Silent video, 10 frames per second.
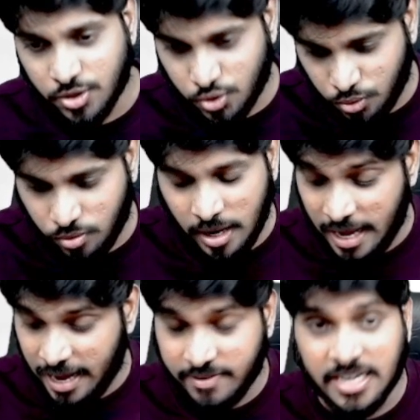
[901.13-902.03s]
So
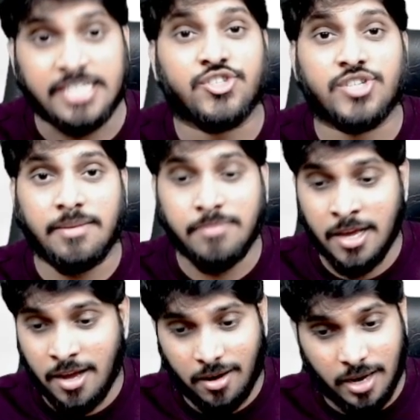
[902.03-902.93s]
have a nice time.
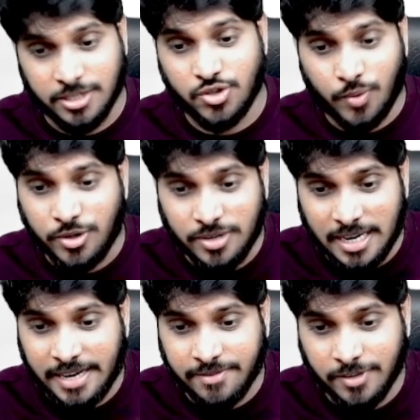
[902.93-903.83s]
I just want to
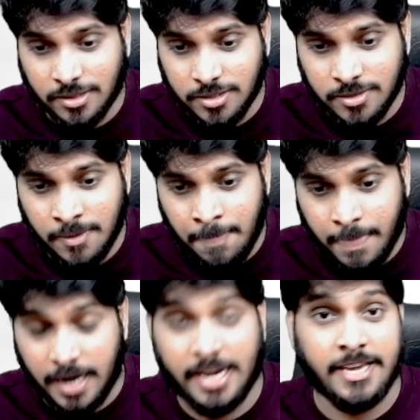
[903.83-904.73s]
clarify this.
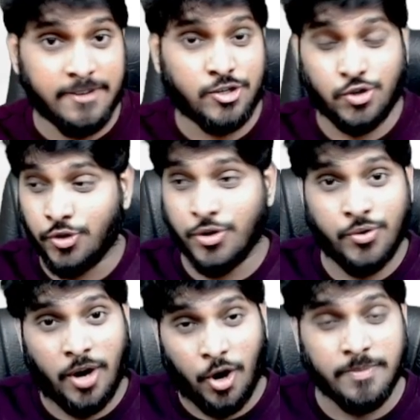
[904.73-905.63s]
And I even showed you
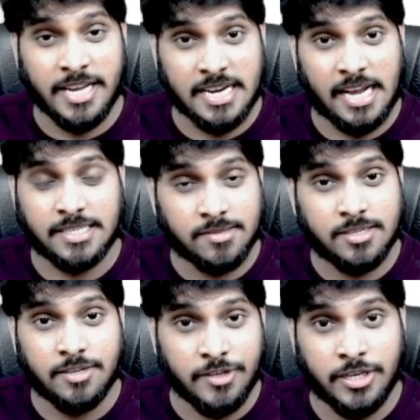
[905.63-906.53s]
how many classes
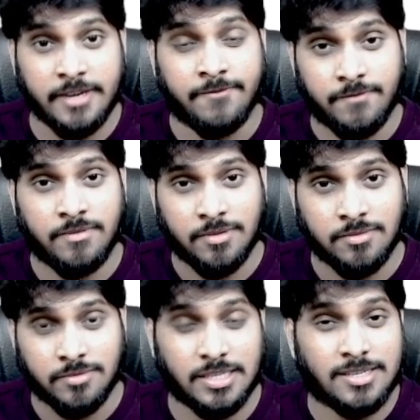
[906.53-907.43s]
that we give.
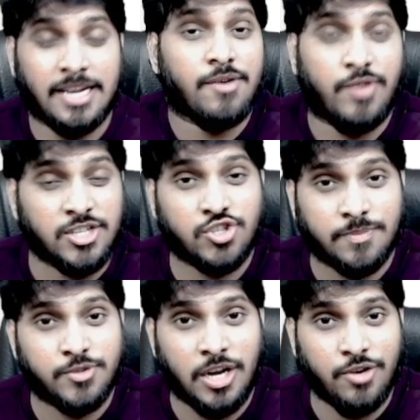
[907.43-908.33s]
It's like a
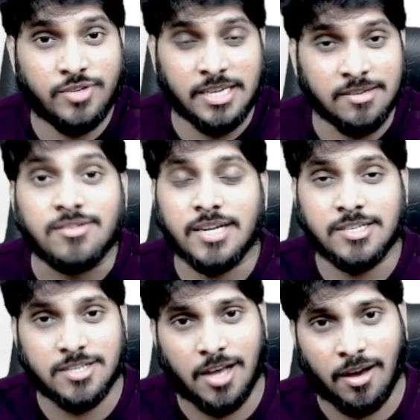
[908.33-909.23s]
one-stop solution in
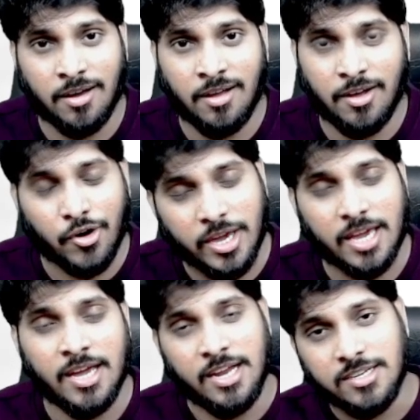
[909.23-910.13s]
Shrestha. Okay,
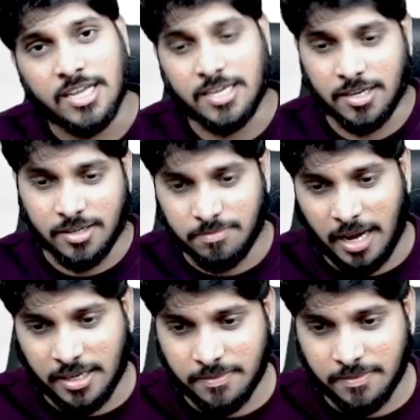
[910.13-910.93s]
take care. Bye.